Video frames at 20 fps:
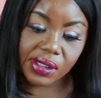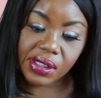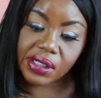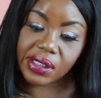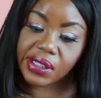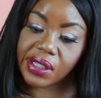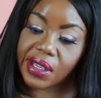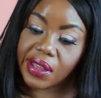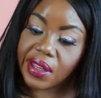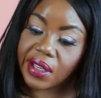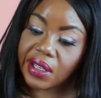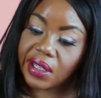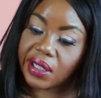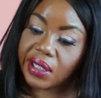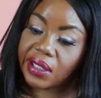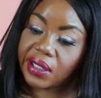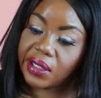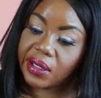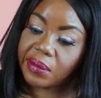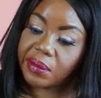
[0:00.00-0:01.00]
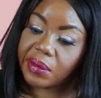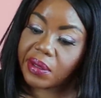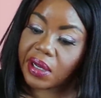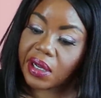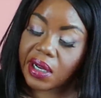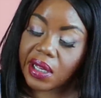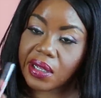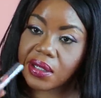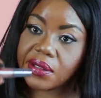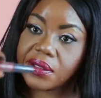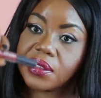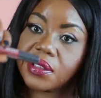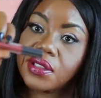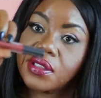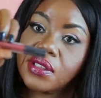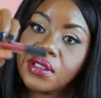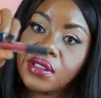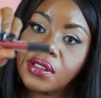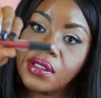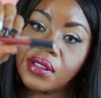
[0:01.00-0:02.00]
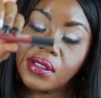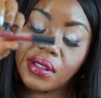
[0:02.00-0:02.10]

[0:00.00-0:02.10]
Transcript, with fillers: Another lip gloss.